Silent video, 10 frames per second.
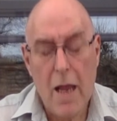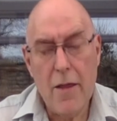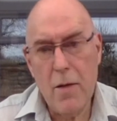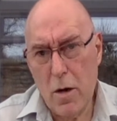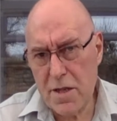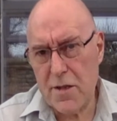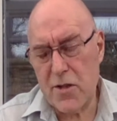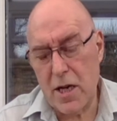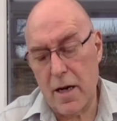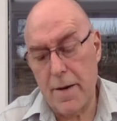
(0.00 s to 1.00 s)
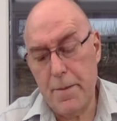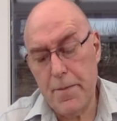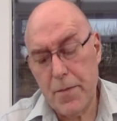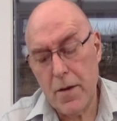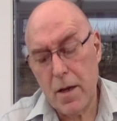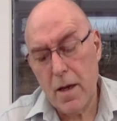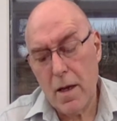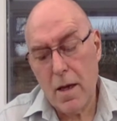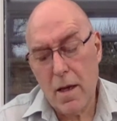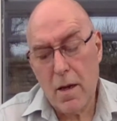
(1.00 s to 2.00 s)
There was a time
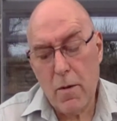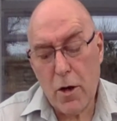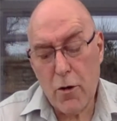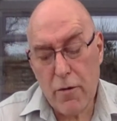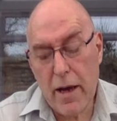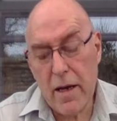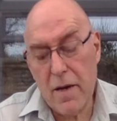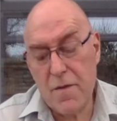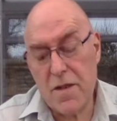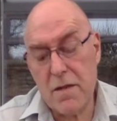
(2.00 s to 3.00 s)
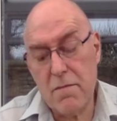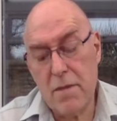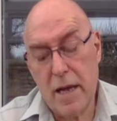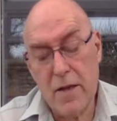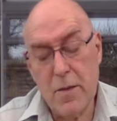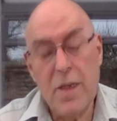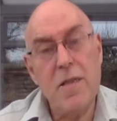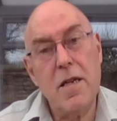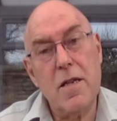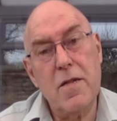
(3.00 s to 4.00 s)
when graves had to be
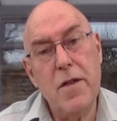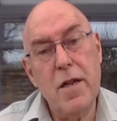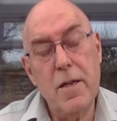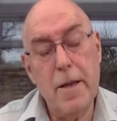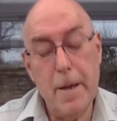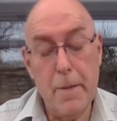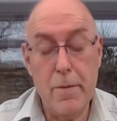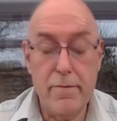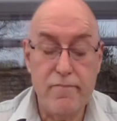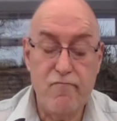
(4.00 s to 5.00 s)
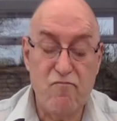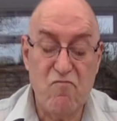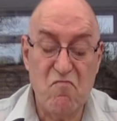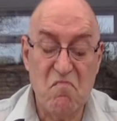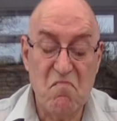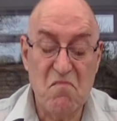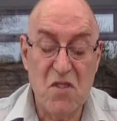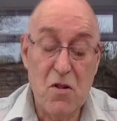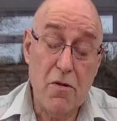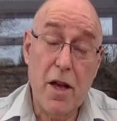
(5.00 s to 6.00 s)
6 feet deep.
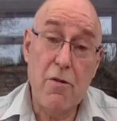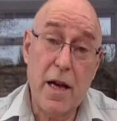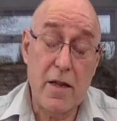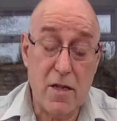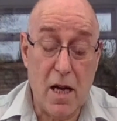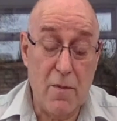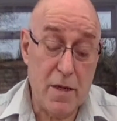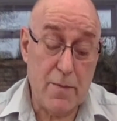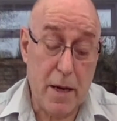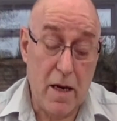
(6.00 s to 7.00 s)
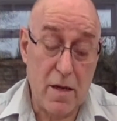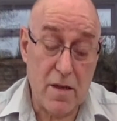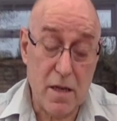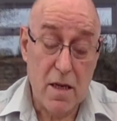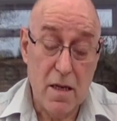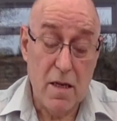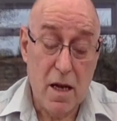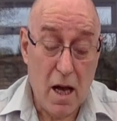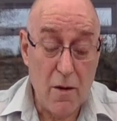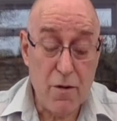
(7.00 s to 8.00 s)
Although that time has passed,
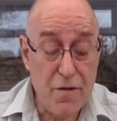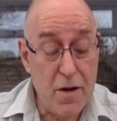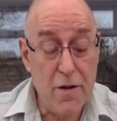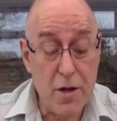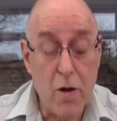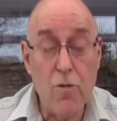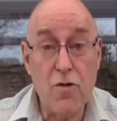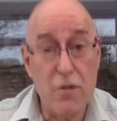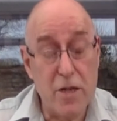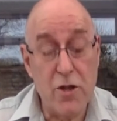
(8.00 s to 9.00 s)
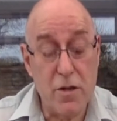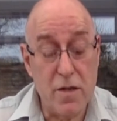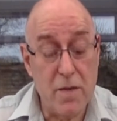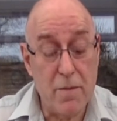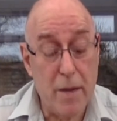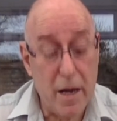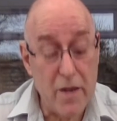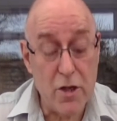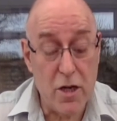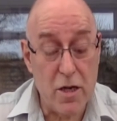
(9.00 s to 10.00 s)
I prefer the old traditions in my
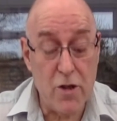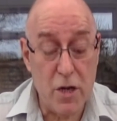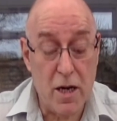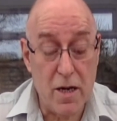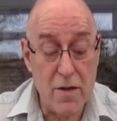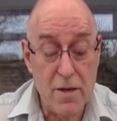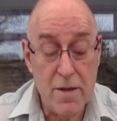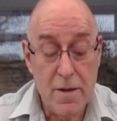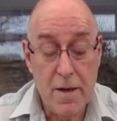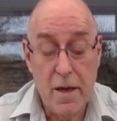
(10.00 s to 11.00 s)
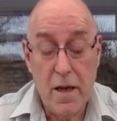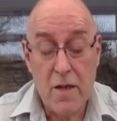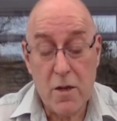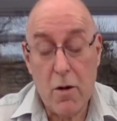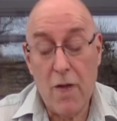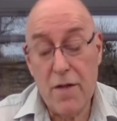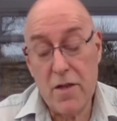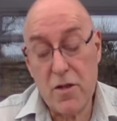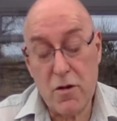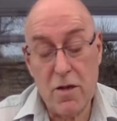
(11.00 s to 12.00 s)
churchyard, so I've
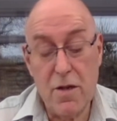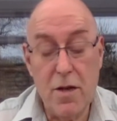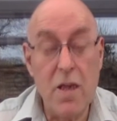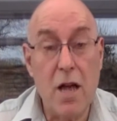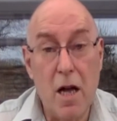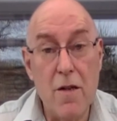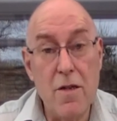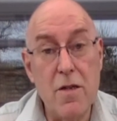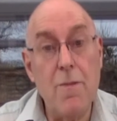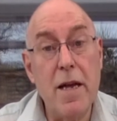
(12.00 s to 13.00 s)
instructed the gardener to